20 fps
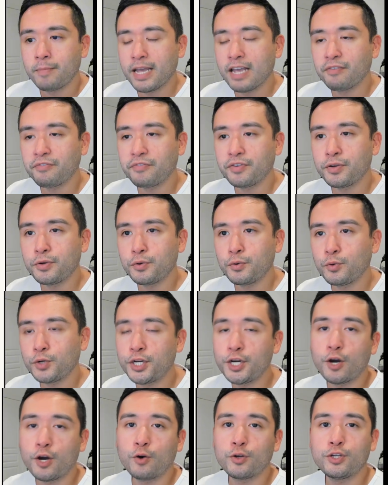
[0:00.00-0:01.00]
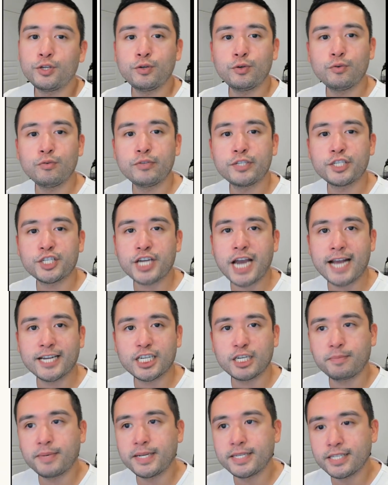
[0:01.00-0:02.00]
if you use
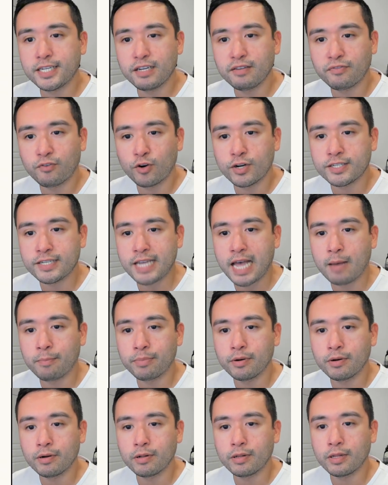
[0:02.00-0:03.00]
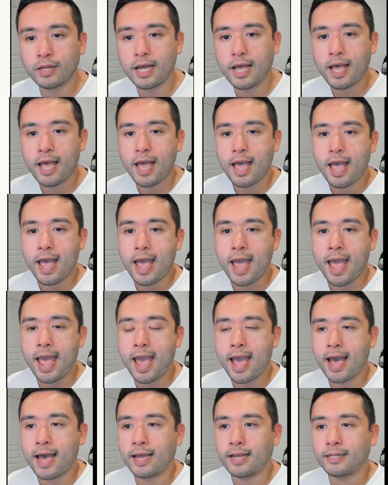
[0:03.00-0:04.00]
ChatGPT, for example,
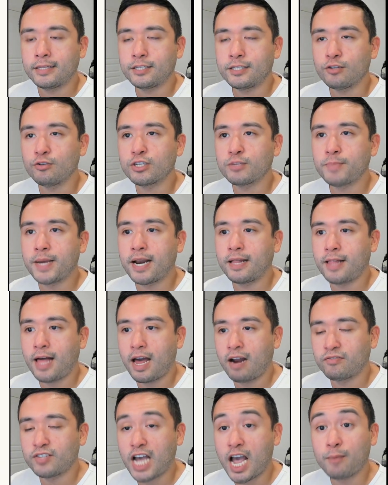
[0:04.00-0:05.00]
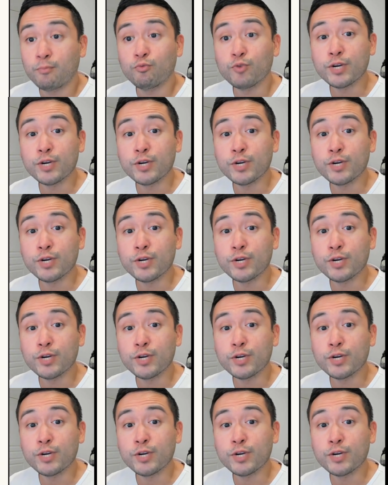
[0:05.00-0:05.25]
and you spend a lot of time